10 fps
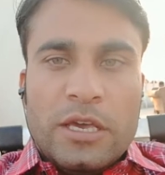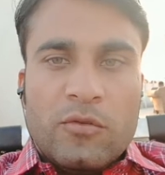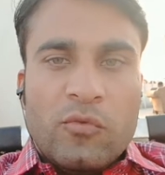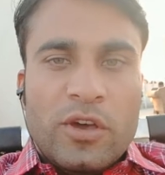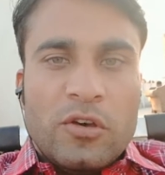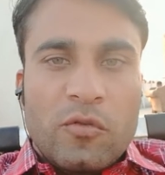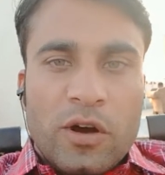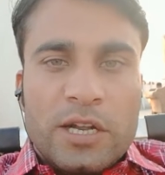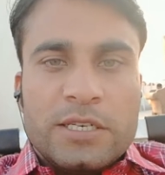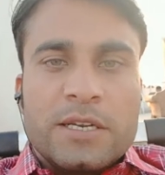with the
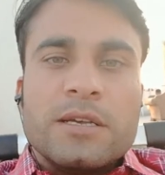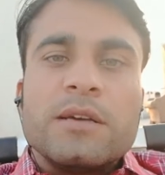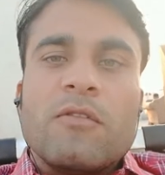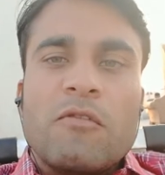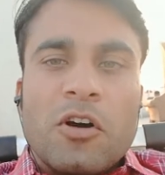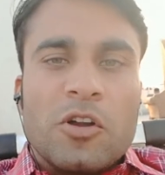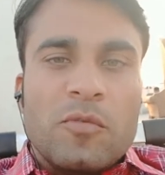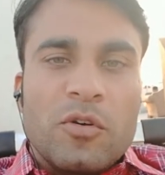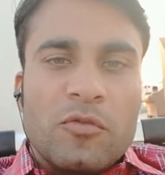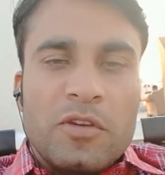verb
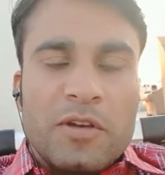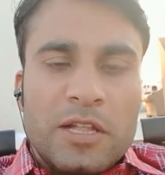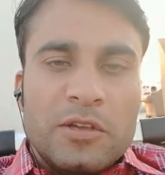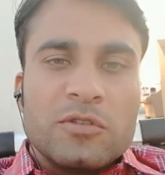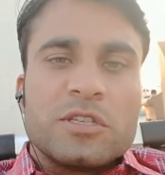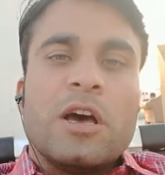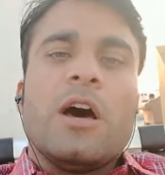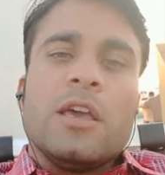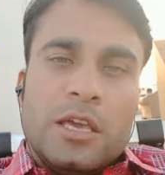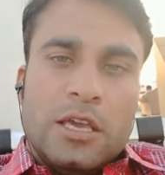we will use
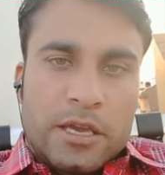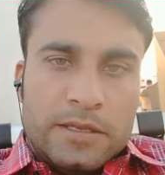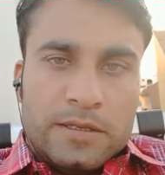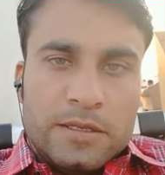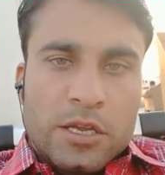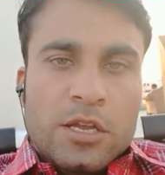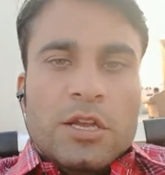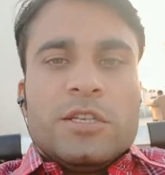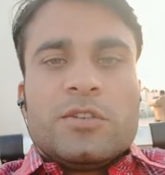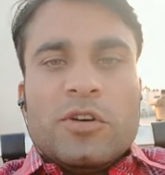ies.
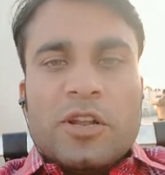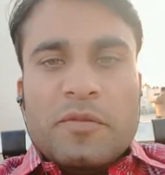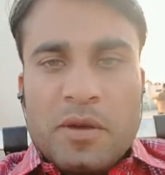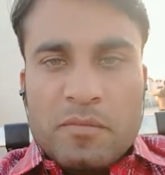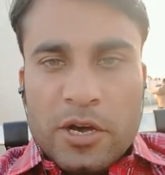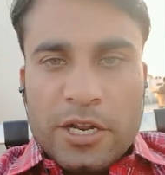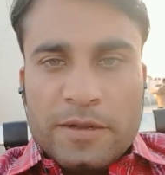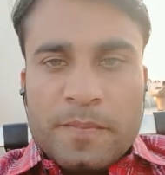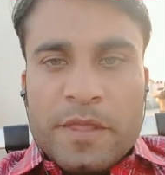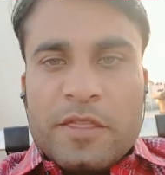So remember
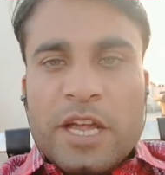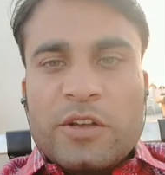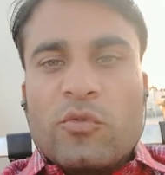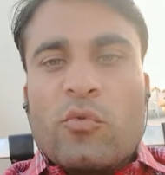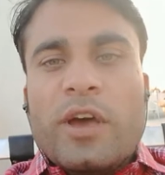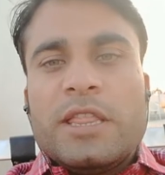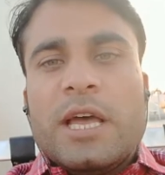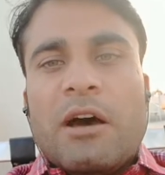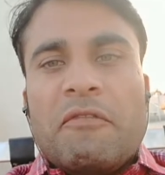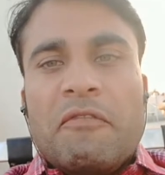that when
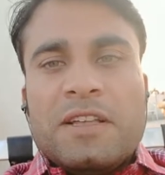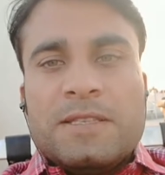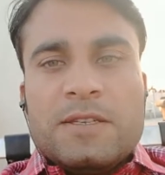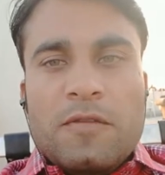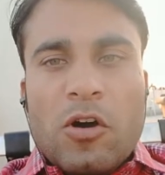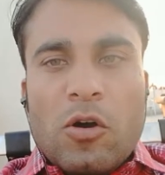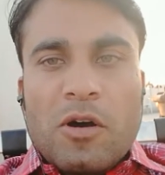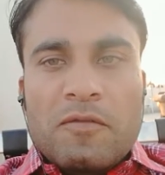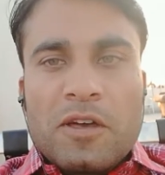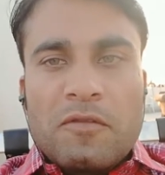a first form
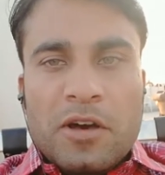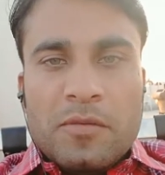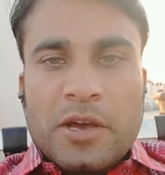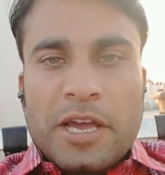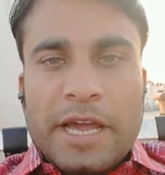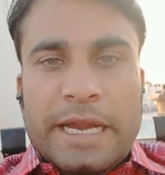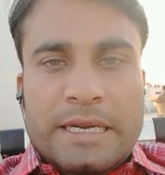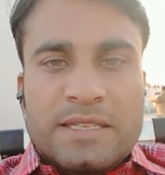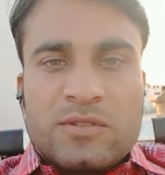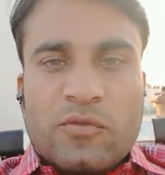of the verb
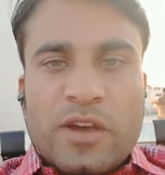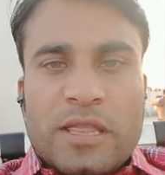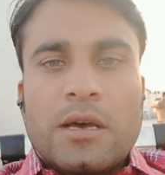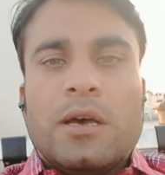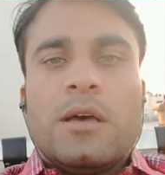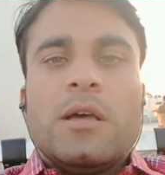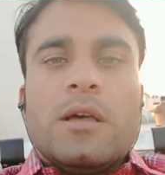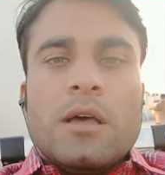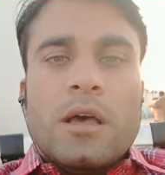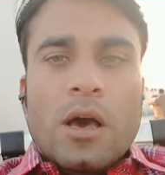ends with
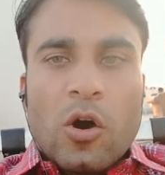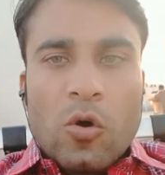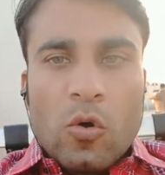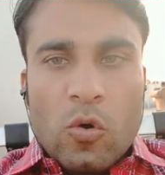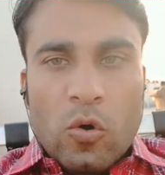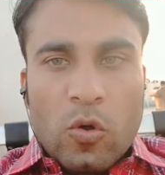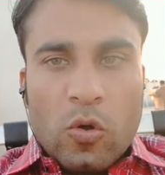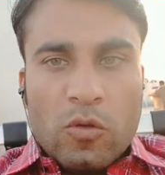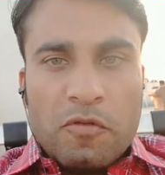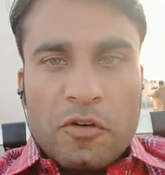o,
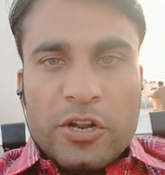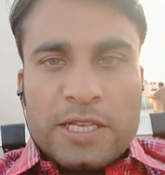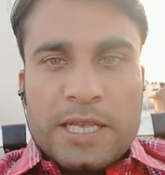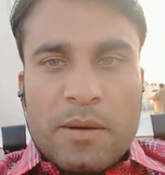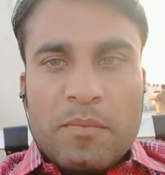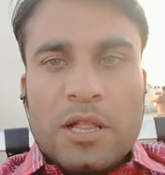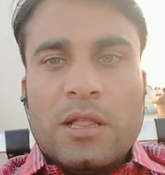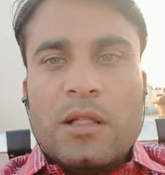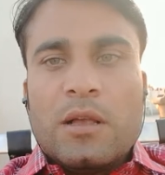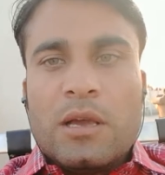for example
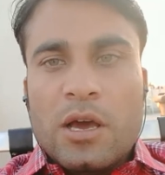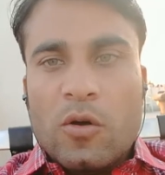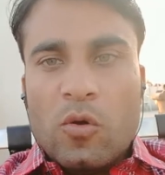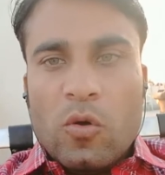go,